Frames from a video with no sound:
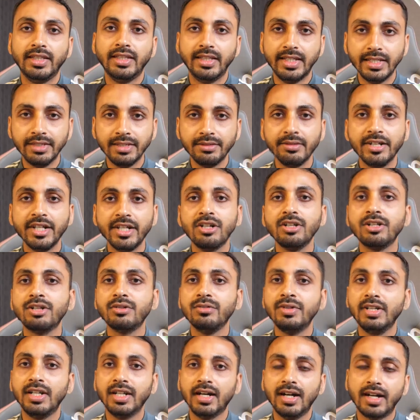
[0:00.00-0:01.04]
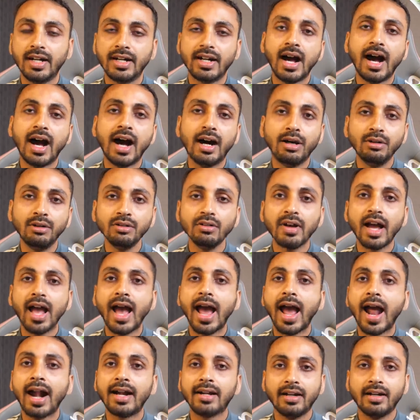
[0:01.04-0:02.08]
this video, you will learn how to
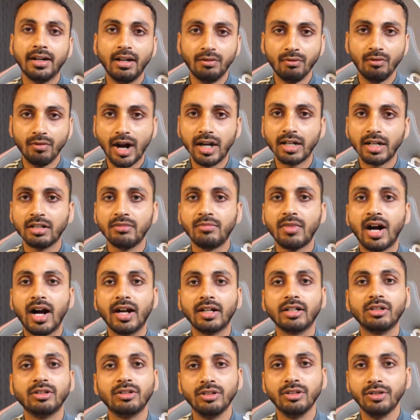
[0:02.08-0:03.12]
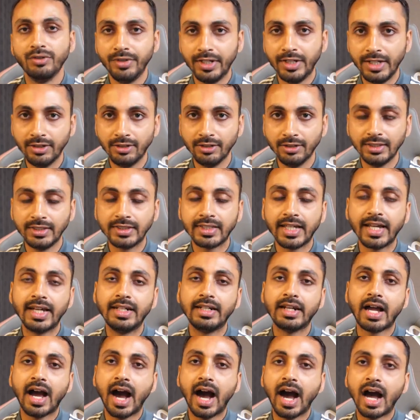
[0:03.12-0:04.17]
add a watermark to your videos
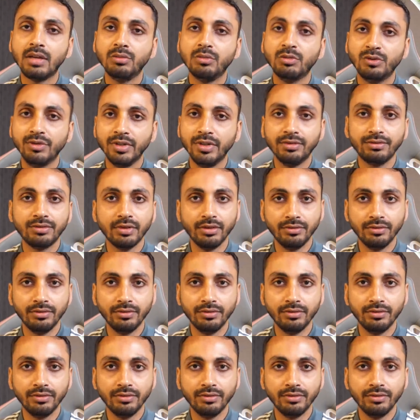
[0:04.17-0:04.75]
in iMovie for